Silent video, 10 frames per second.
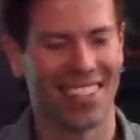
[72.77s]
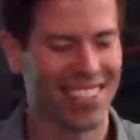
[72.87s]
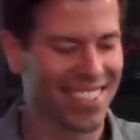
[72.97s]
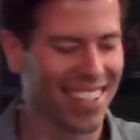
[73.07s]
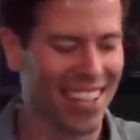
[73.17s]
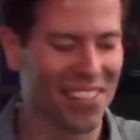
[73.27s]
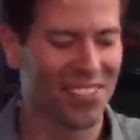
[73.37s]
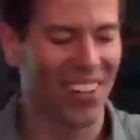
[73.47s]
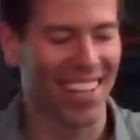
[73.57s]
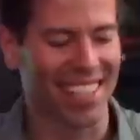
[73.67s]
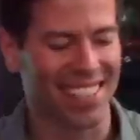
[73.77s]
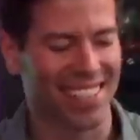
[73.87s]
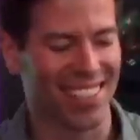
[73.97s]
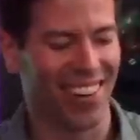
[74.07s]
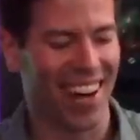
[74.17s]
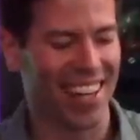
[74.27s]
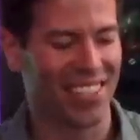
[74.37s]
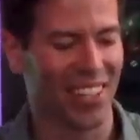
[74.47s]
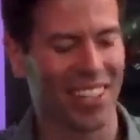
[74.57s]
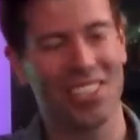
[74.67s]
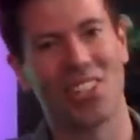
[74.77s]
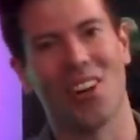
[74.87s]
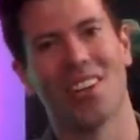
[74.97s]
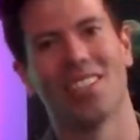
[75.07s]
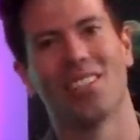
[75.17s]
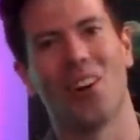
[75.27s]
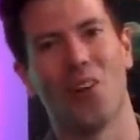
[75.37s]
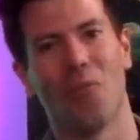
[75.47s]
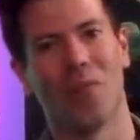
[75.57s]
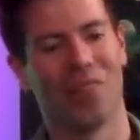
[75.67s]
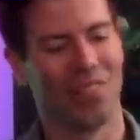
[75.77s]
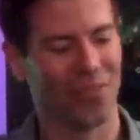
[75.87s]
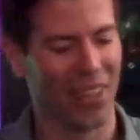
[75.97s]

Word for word: Ursula loves relics, and so I took Charon's Obol,